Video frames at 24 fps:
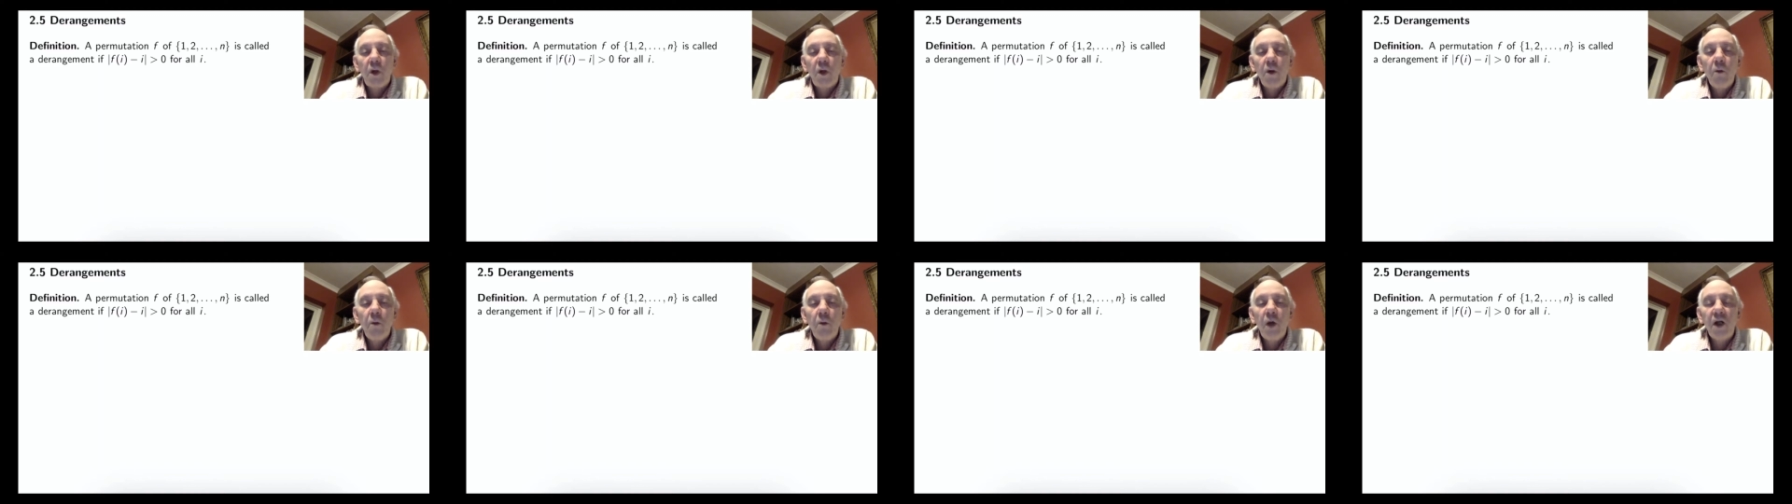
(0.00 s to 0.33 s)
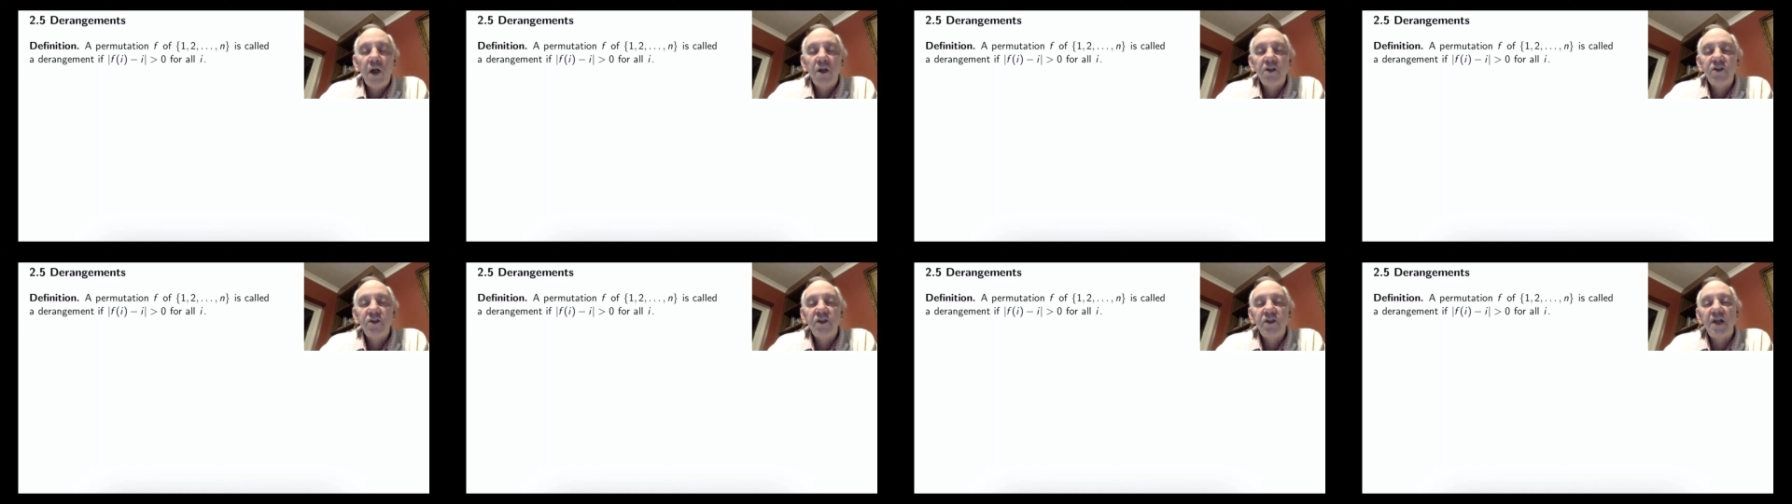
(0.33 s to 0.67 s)
One
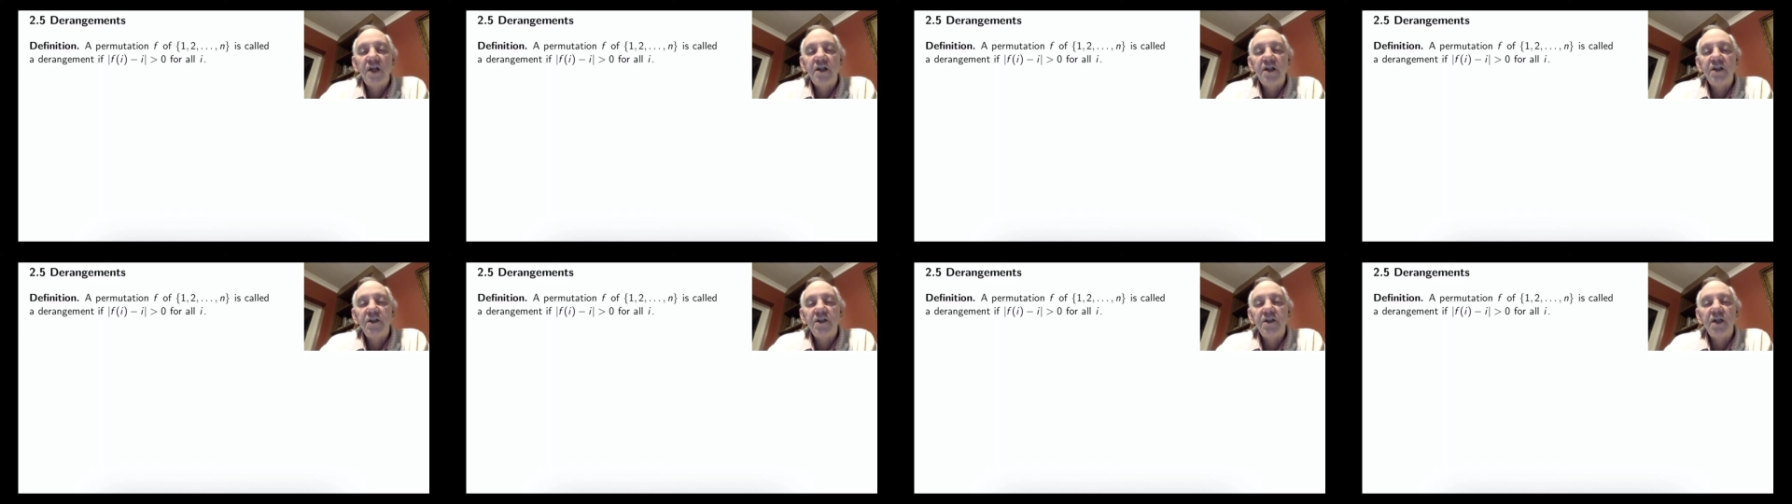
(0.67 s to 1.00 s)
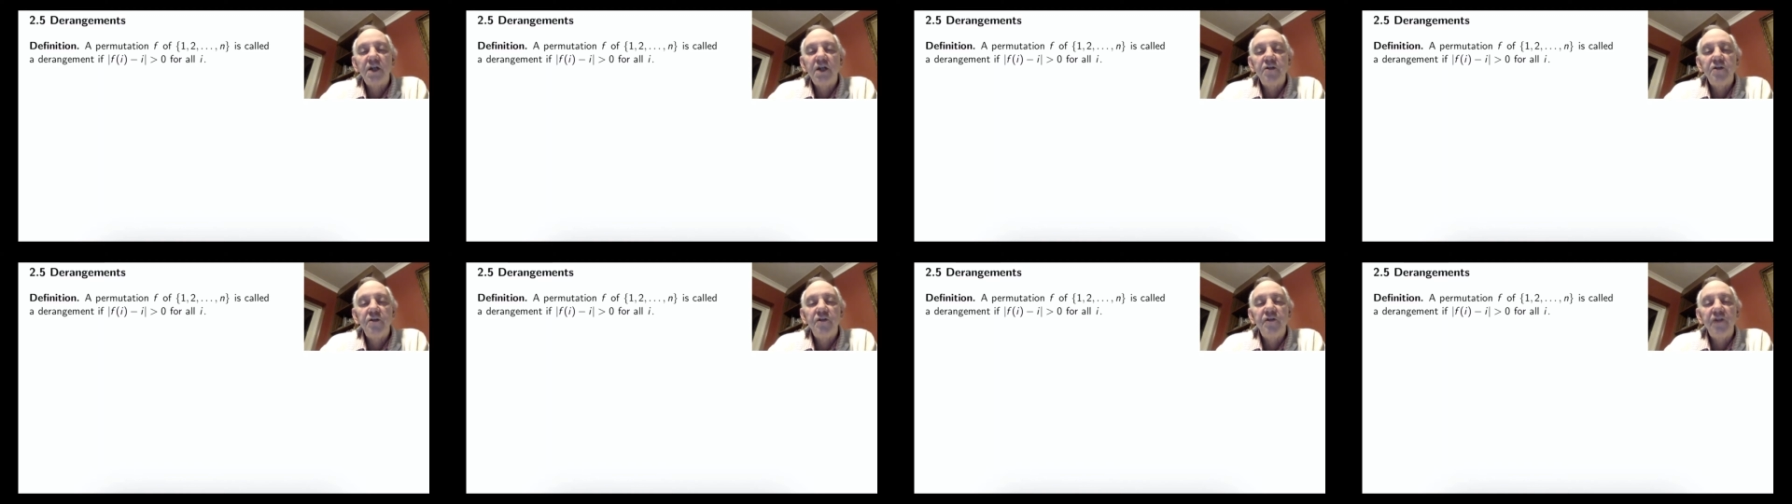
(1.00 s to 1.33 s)
could say there's
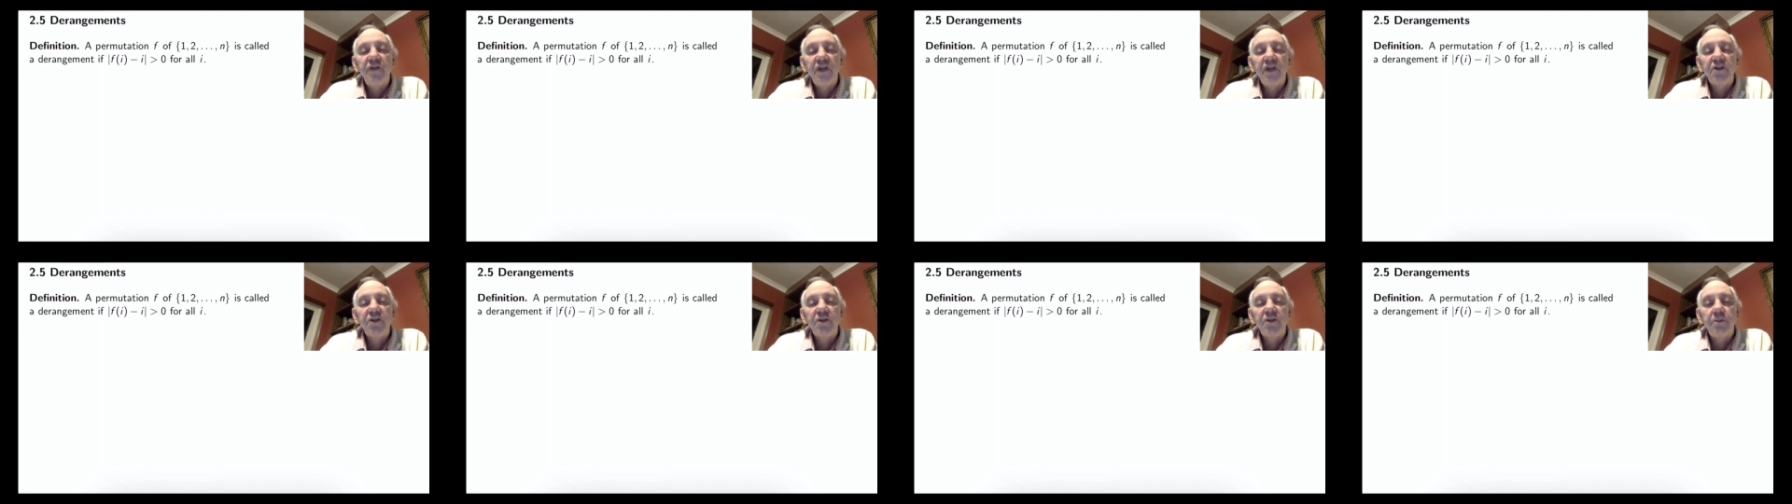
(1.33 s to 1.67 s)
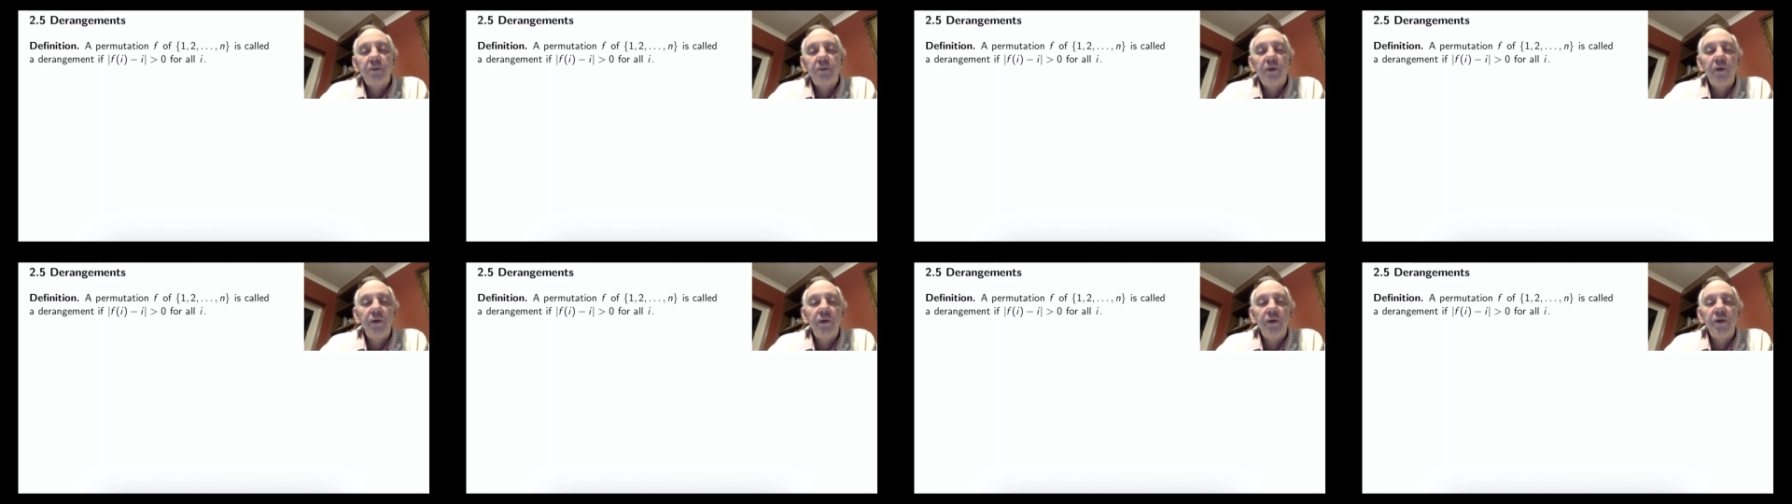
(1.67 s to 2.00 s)
no fixed
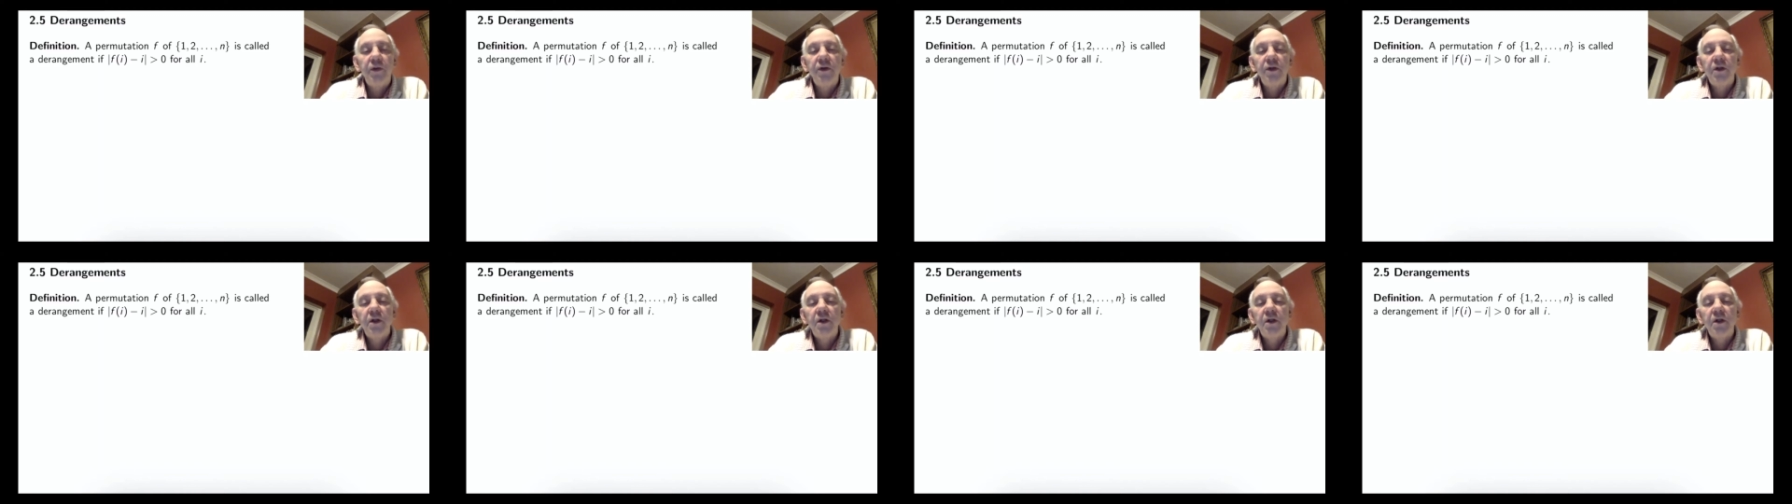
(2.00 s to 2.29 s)
point.